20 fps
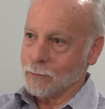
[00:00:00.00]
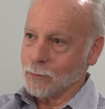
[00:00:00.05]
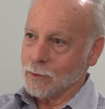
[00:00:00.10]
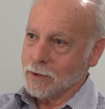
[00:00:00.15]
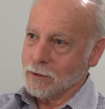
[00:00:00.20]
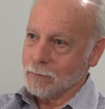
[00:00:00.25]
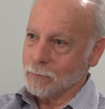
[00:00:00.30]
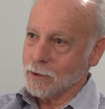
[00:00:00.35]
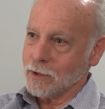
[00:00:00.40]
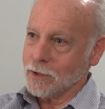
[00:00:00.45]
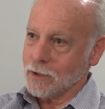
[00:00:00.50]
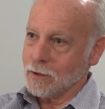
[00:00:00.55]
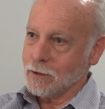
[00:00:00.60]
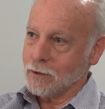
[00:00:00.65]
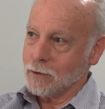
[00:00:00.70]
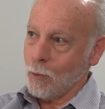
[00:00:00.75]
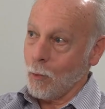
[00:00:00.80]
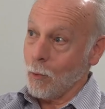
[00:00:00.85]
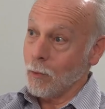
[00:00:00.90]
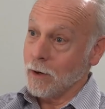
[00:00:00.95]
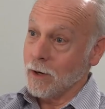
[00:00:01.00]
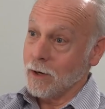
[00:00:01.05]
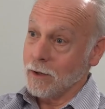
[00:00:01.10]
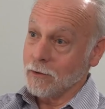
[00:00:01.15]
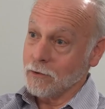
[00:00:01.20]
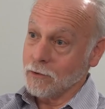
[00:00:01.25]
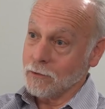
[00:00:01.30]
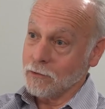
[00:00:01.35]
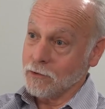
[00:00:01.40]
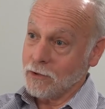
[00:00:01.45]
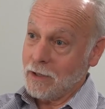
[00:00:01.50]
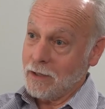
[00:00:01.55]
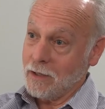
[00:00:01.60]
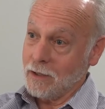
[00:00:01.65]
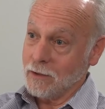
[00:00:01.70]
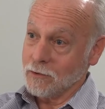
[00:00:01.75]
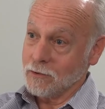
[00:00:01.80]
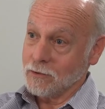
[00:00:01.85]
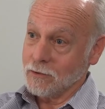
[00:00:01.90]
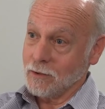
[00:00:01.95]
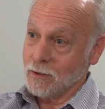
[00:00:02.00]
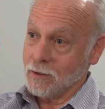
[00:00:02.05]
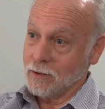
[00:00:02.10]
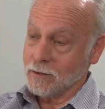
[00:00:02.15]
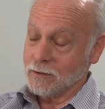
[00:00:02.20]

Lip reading: really, really core areas of science,